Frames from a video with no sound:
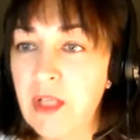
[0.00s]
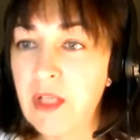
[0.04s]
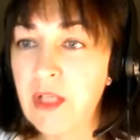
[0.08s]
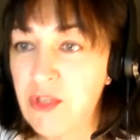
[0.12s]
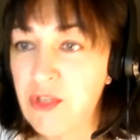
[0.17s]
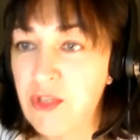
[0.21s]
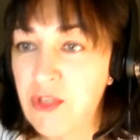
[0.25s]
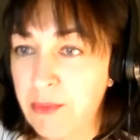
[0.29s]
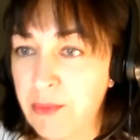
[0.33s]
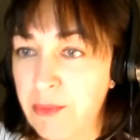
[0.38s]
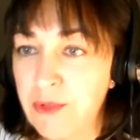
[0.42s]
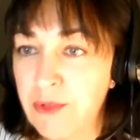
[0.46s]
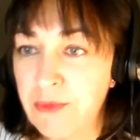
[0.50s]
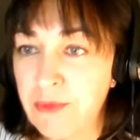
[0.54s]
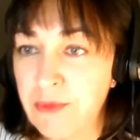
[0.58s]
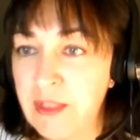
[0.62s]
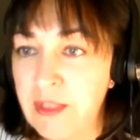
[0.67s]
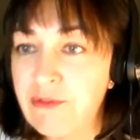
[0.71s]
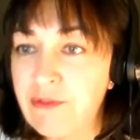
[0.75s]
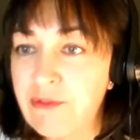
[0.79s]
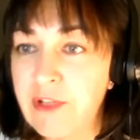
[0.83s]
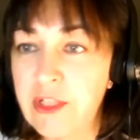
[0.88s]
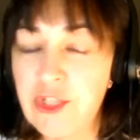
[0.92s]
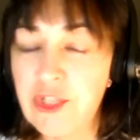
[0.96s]
support
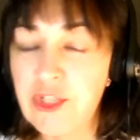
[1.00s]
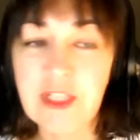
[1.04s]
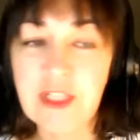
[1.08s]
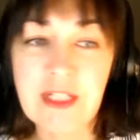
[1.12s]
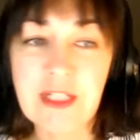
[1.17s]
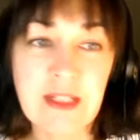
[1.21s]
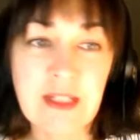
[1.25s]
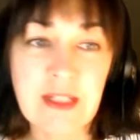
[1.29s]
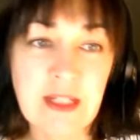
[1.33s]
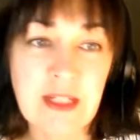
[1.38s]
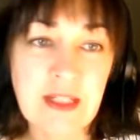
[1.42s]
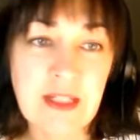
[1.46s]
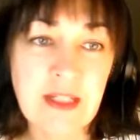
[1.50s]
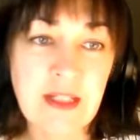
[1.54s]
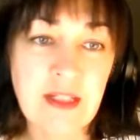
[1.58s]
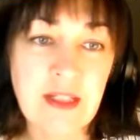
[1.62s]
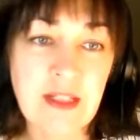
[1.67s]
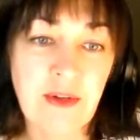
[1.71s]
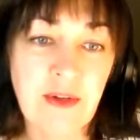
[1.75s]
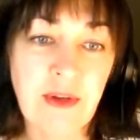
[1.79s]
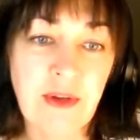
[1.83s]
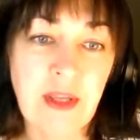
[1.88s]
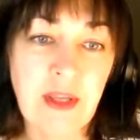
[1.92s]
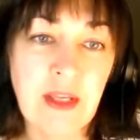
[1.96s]
renal function as
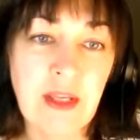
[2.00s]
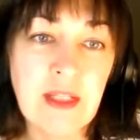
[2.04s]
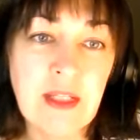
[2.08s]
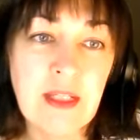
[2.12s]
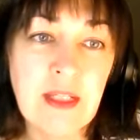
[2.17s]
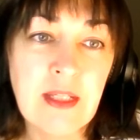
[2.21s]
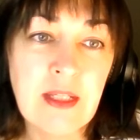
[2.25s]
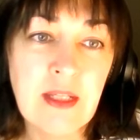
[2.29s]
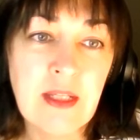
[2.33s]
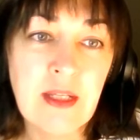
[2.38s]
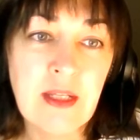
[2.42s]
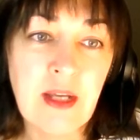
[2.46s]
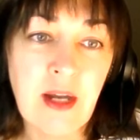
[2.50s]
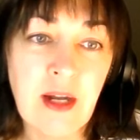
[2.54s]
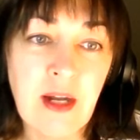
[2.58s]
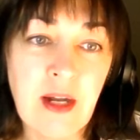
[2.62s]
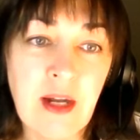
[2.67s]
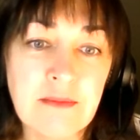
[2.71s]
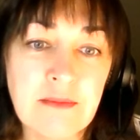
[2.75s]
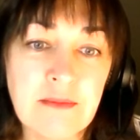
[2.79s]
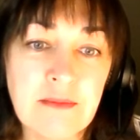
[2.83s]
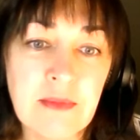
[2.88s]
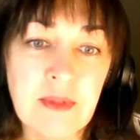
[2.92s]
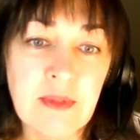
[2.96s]
necessary,
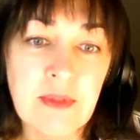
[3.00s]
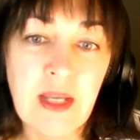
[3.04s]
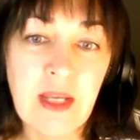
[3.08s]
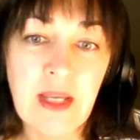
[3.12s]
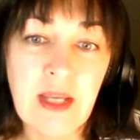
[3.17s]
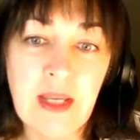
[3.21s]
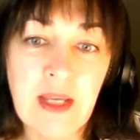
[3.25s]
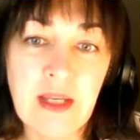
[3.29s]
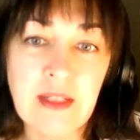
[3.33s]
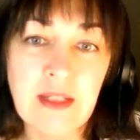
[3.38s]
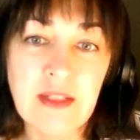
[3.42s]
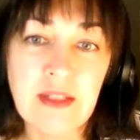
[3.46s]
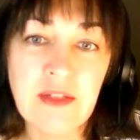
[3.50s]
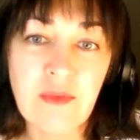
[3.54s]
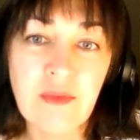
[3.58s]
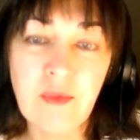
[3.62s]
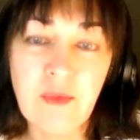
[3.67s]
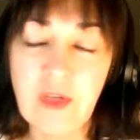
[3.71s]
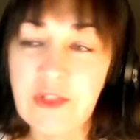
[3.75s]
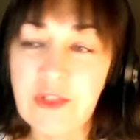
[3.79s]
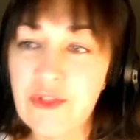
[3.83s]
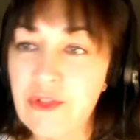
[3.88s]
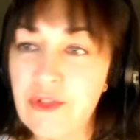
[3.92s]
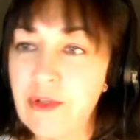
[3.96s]
and
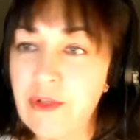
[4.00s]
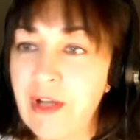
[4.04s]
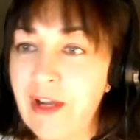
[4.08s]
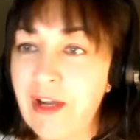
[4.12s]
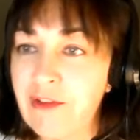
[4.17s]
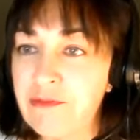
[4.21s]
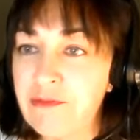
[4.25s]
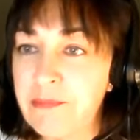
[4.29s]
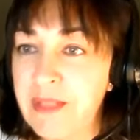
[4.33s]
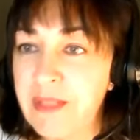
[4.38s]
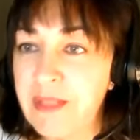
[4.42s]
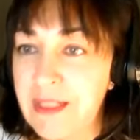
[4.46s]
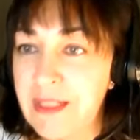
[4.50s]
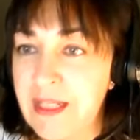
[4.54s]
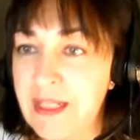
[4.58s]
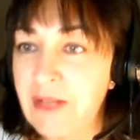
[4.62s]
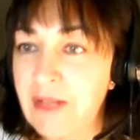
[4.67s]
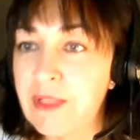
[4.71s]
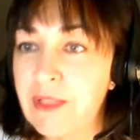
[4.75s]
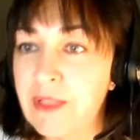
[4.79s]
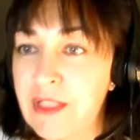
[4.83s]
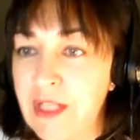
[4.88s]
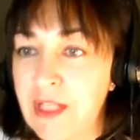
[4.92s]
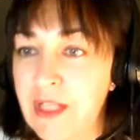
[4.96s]
once you have pinned
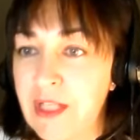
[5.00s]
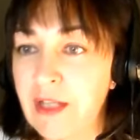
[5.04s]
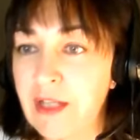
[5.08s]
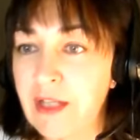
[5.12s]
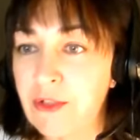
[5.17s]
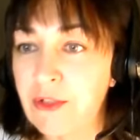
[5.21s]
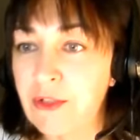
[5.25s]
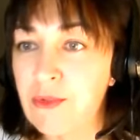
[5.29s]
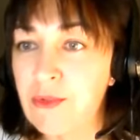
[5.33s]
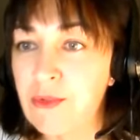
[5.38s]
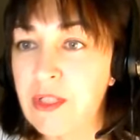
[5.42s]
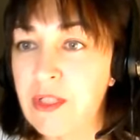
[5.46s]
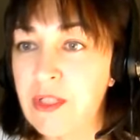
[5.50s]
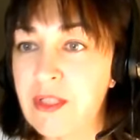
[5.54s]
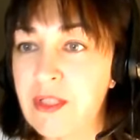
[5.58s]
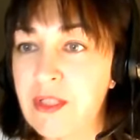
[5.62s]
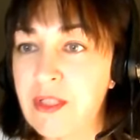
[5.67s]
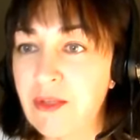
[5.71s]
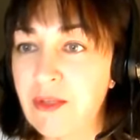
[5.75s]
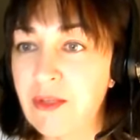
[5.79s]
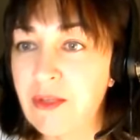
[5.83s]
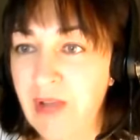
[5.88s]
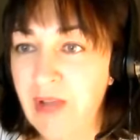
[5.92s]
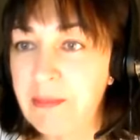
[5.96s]
down the diagnosis,
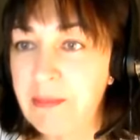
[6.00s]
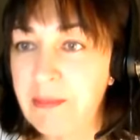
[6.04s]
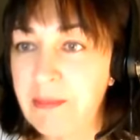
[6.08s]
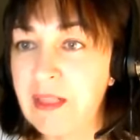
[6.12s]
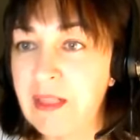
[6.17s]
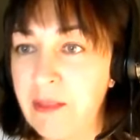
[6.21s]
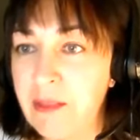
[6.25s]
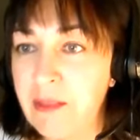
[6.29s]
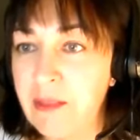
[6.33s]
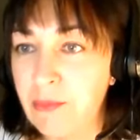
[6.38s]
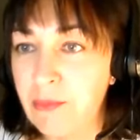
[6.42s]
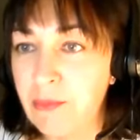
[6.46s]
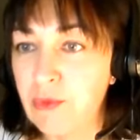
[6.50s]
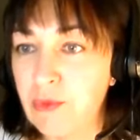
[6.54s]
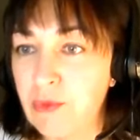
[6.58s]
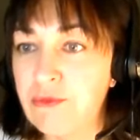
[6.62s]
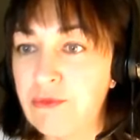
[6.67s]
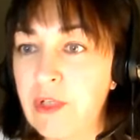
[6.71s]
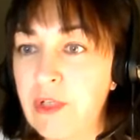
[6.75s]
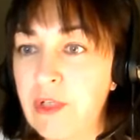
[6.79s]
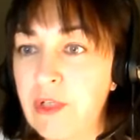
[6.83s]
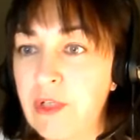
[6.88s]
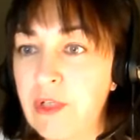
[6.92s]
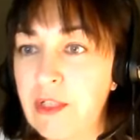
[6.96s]
rapidly
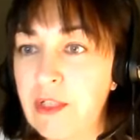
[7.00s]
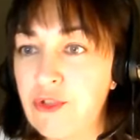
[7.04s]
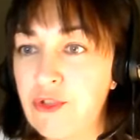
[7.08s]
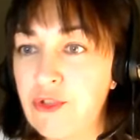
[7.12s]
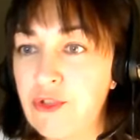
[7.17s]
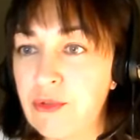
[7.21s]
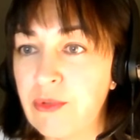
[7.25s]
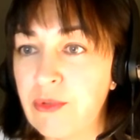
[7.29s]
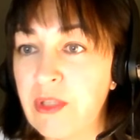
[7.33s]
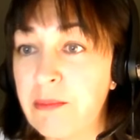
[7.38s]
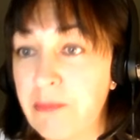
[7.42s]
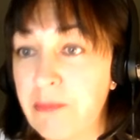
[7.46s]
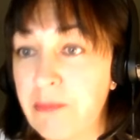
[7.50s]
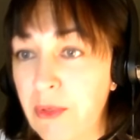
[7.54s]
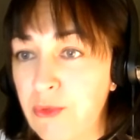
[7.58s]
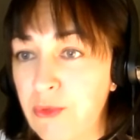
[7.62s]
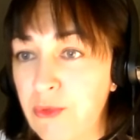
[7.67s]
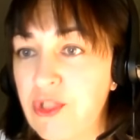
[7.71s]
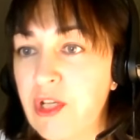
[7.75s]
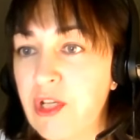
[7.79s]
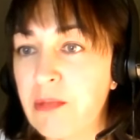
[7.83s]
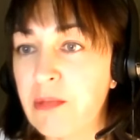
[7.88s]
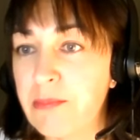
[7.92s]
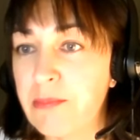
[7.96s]
move to the
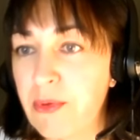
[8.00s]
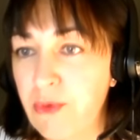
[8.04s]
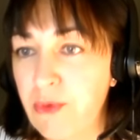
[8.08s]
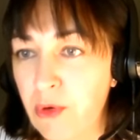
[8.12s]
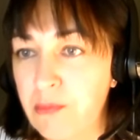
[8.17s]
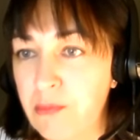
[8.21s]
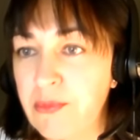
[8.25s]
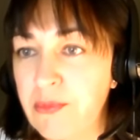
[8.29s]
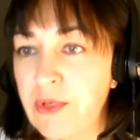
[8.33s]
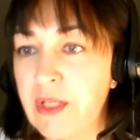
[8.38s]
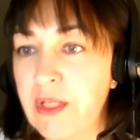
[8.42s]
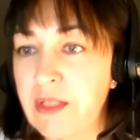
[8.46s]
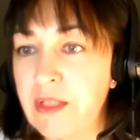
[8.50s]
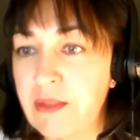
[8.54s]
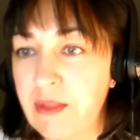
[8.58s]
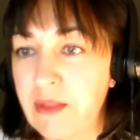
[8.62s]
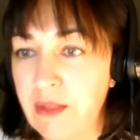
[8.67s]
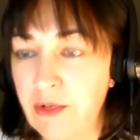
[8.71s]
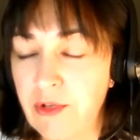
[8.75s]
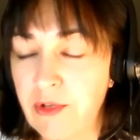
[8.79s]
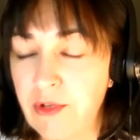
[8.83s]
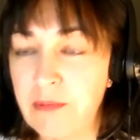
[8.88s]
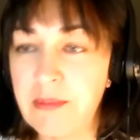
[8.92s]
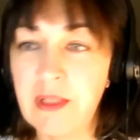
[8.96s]
most appropriate
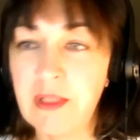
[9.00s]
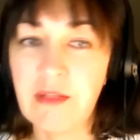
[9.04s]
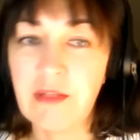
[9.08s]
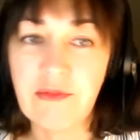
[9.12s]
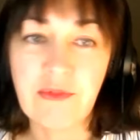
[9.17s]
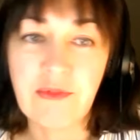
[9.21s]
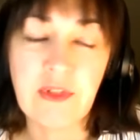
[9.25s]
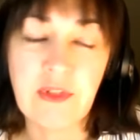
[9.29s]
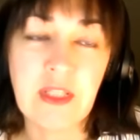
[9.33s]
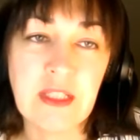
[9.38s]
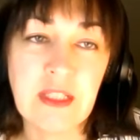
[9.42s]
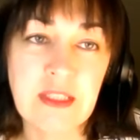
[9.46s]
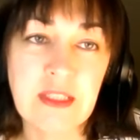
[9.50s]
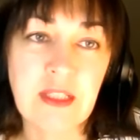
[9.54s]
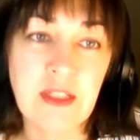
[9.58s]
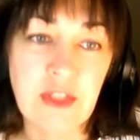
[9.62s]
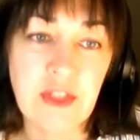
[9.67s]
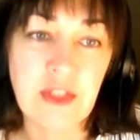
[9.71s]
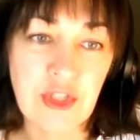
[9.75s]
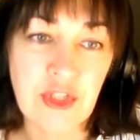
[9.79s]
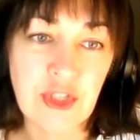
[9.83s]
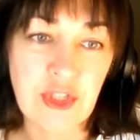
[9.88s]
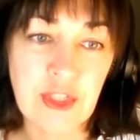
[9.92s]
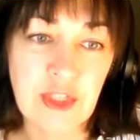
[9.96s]
therapy for these
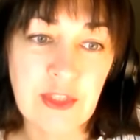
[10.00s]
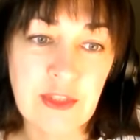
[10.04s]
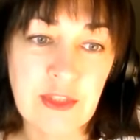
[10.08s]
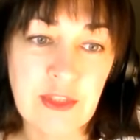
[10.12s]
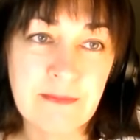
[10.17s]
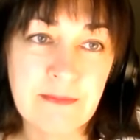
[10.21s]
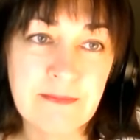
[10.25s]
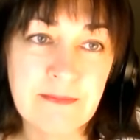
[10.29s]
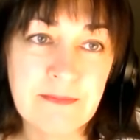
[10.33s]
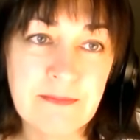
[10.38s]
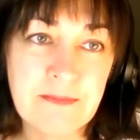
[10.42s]
conditions.